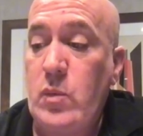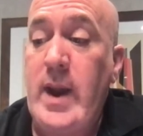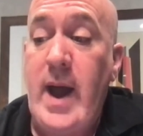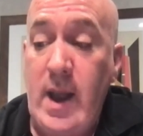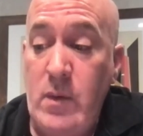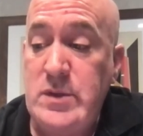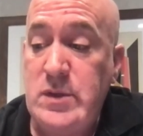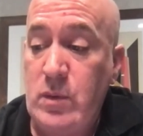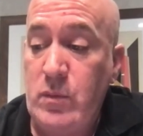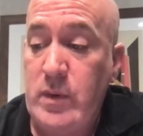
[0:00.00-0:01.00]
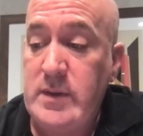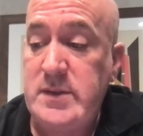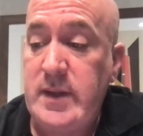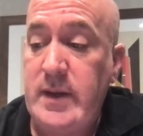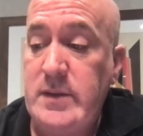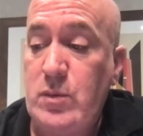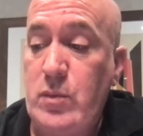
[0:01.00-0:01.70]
when I was doing real estate as a